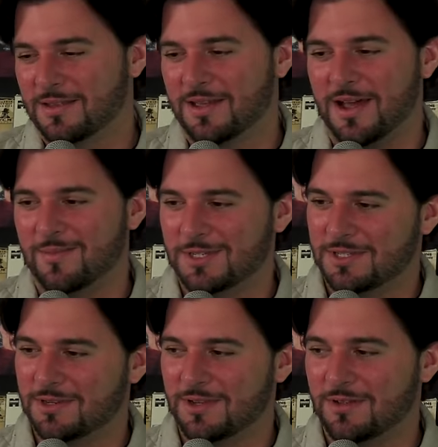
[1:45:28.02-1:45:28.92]
to the
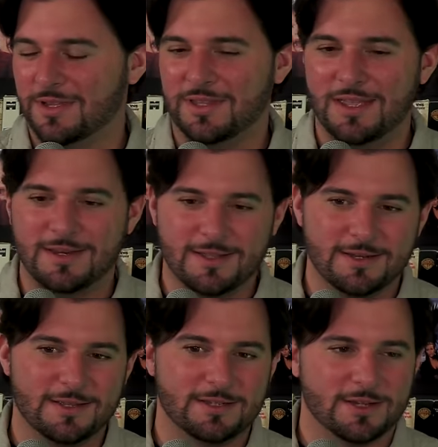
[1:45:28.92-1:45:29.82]
comics, you know, like, they
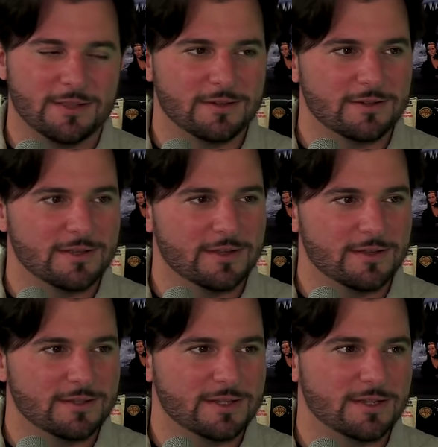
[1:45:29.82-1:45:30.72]
need each other. You
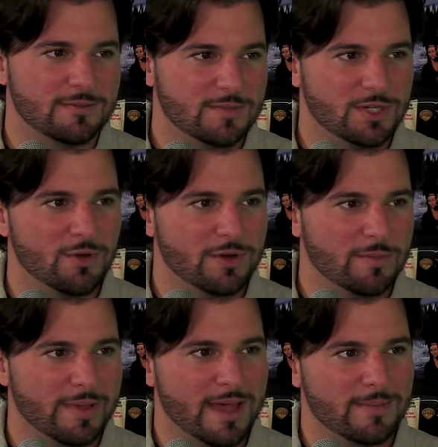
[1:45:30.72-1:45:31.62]
know? It's like a
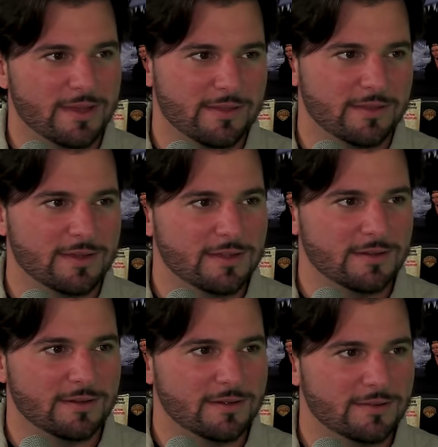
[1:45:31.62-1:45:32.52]
Joker-Batman
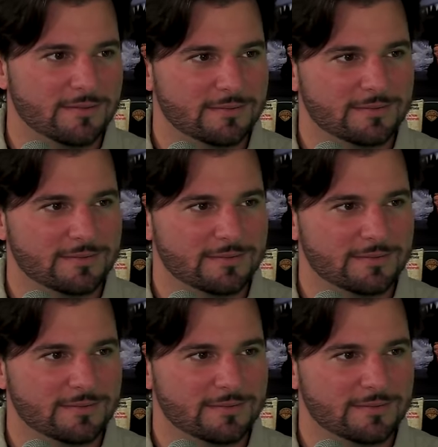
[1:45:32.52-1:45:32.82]
thing.